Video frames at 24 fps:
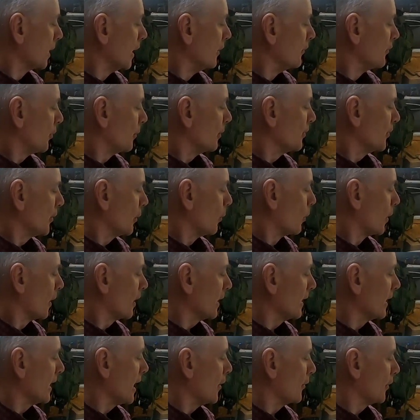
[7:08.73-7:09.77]
So we're still
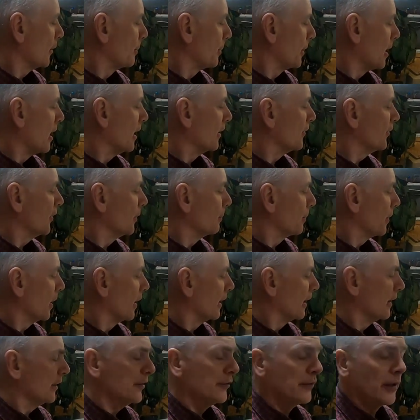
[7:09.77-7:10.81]
working out the plots and
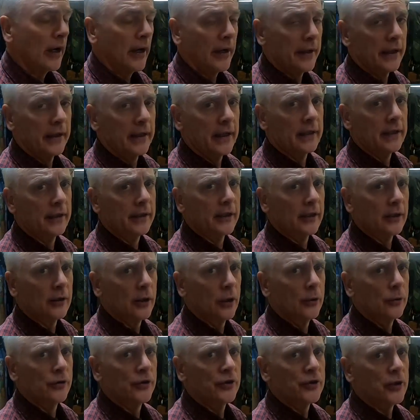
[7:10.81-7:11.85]
plans for how to get an
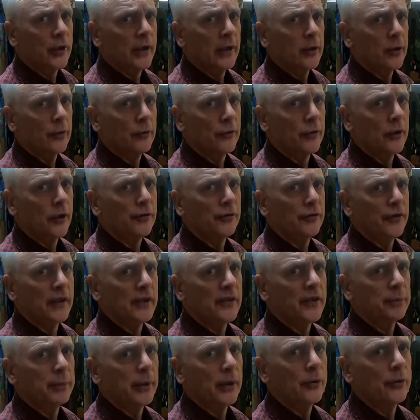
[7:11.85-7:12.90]
enclosed trailer full of
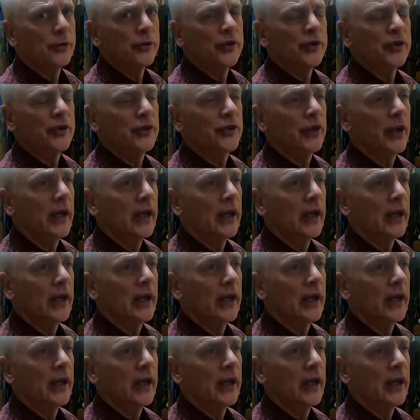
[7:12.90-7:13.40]
fence posts